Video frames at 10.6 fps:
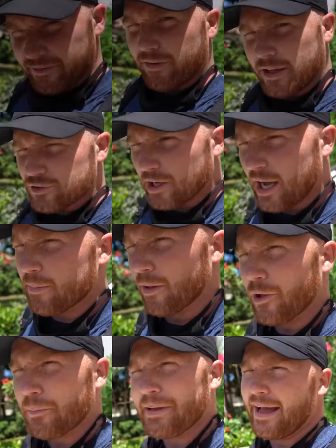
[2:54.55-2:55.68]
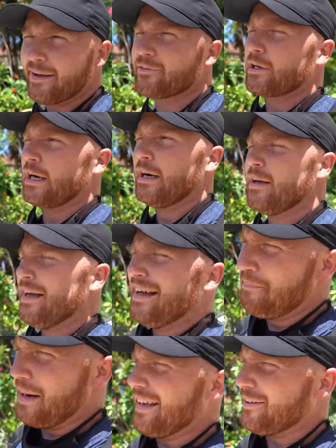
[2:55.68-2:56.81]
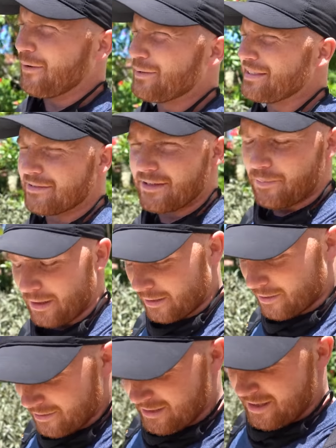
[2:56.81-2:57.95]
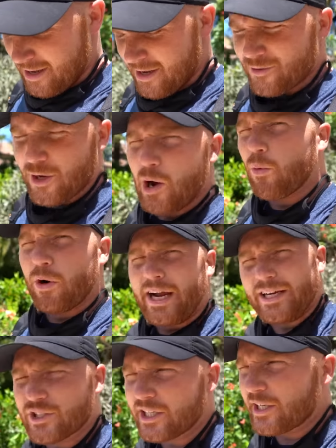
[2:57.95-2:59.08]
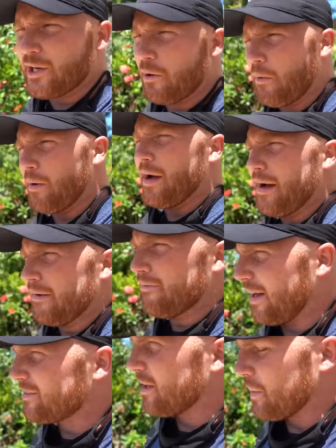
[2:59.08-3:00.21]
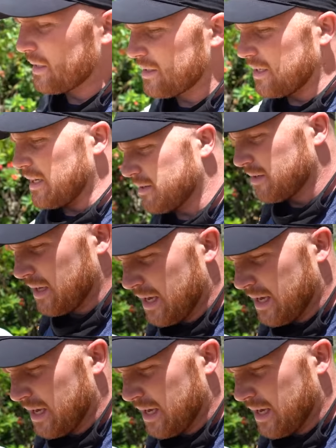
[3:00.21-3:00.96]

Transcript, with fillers: of lunchtime, a little bit after, but I could always eat something. So we're actually going to go uh, find something to eat